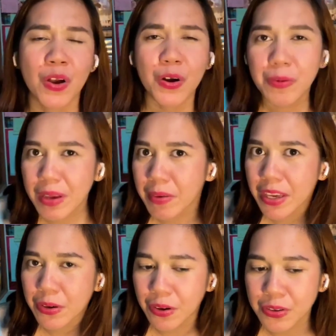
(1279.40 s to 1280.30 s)
Or maybe
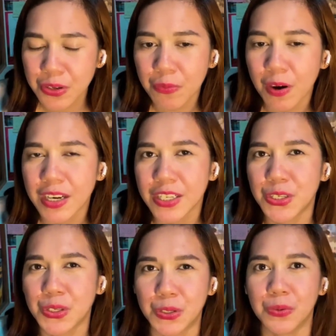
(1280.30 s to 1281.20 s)
you also wanted
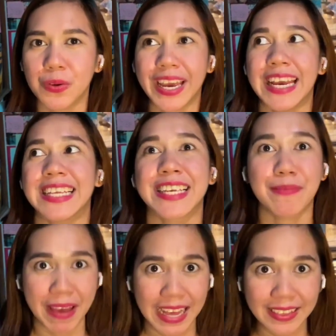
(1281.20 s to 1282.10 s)
to do a
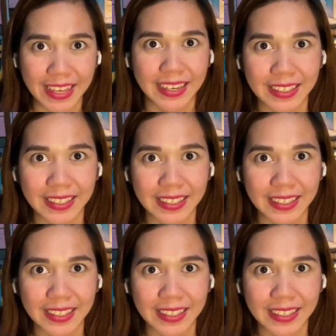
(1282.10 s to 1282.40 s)
thematic.